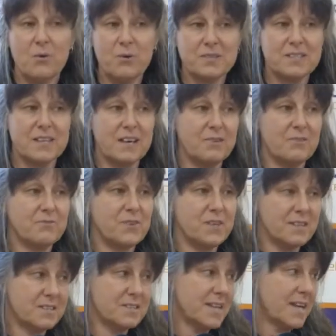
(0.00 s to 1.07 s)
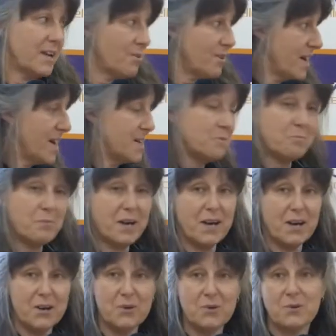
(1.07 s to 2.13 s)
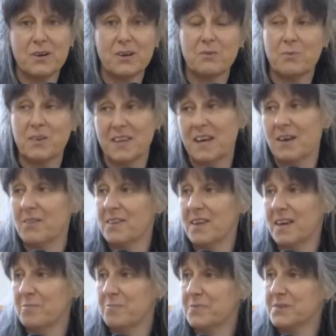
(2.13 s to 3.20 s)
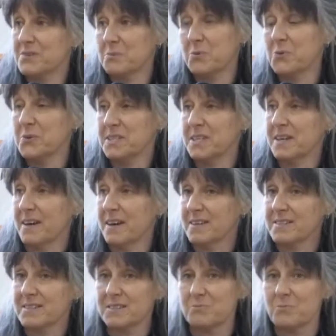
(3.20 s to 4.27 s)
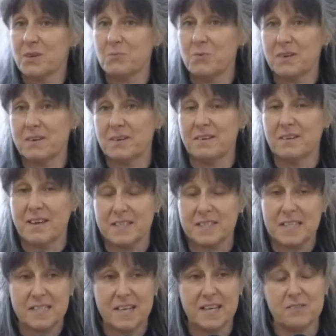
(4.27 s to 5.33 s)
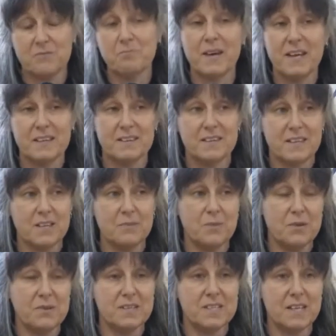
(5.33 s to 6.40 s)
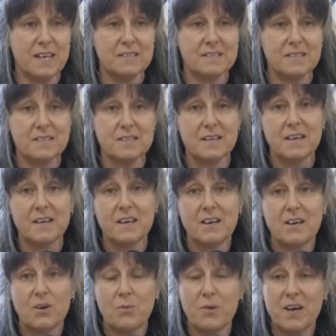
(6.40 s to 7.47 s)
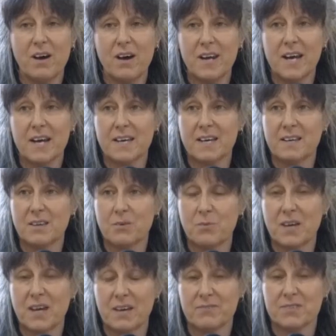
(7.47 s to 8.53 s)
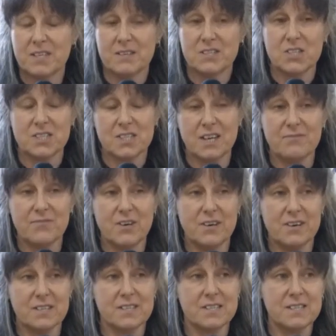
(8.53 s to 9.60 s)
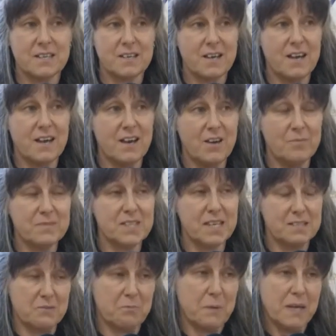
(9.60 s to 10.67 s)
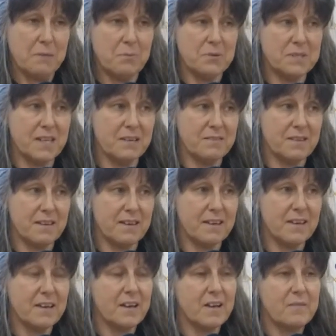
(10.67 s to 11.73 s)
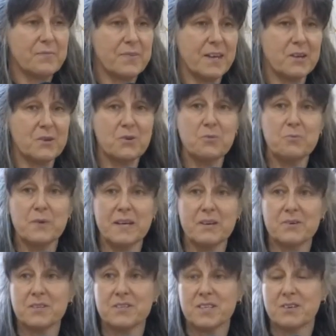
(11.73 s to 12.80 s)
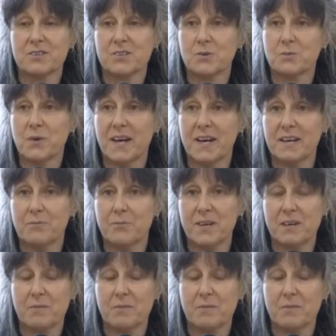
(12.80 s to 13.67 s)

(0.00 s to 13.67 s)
Also for Sarah and Bo, without them supporting us, we wouldn't, as I said, have met the communities, and we are lucky that we have such a diverse set of people down there. They can all meet on a social way.